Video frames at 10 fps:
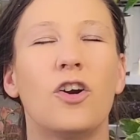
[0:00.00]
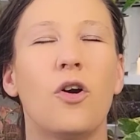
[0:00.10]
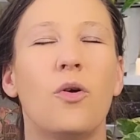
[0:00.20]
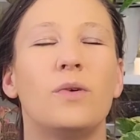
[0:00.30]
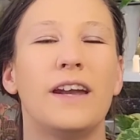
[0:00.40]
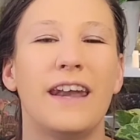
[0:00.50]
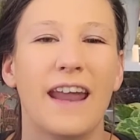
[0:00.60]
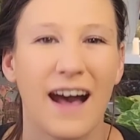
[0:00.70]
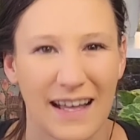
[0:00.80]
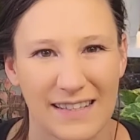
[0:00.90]
go
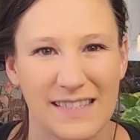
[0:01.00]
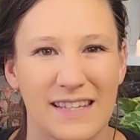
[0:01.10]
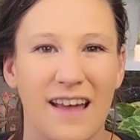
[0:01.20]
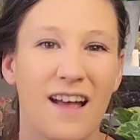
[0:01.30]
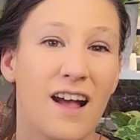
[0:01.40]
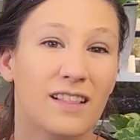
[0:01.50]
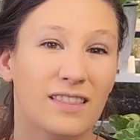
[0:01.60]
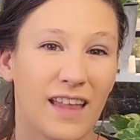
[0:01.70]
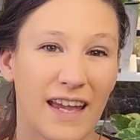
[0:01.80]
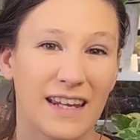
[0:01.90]
nuts.
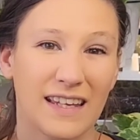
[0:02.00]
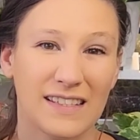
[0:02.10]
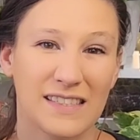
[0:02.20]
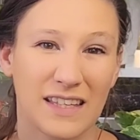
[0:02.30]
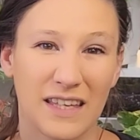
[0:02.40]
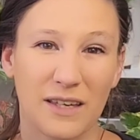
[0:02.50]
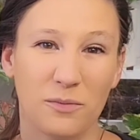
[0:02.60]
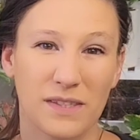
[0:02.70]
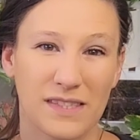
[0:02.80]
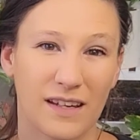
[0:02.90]
Lighting is key
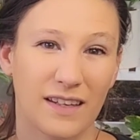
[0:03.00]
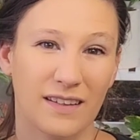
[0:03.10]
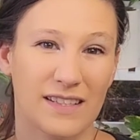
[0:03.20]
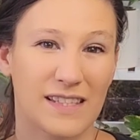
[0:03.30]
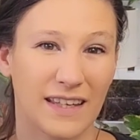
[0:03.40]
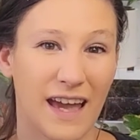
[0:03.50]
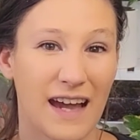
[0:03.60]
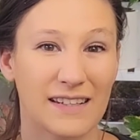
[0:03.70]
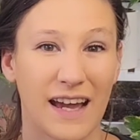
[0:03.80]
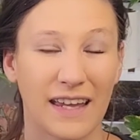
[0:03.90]
with succulents and
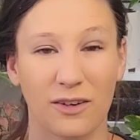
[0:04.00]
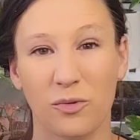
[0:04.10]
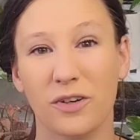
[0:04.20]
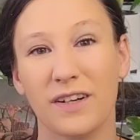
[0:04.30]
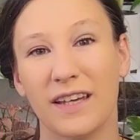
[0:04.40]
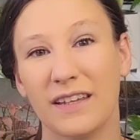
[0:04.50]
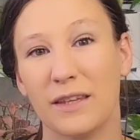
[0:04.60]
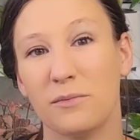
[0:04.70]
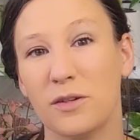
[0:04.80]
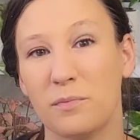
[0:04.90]
cacti in order to get
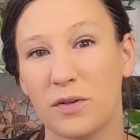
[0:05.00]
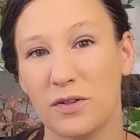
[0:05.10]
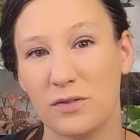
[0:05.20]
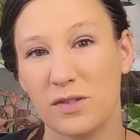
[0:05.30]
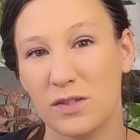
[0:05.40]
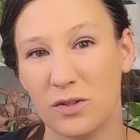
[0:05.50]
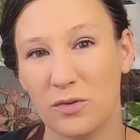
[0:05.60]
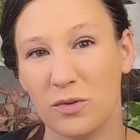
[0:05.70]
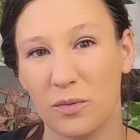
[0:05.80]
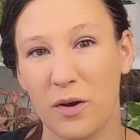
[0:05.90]
them to produce new
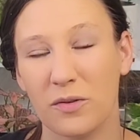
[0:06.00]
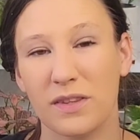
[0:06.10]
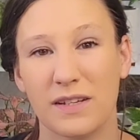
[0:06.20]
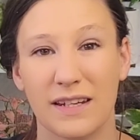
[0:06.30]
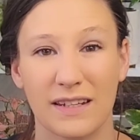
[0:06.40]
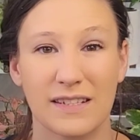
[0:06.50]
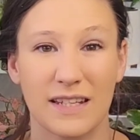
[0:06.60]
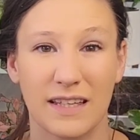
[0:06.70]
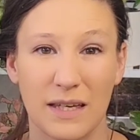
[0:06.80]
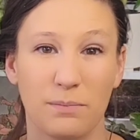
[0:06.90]
growth and to
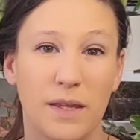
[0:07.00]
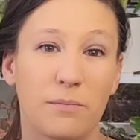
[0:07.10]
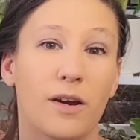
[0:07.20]
keep them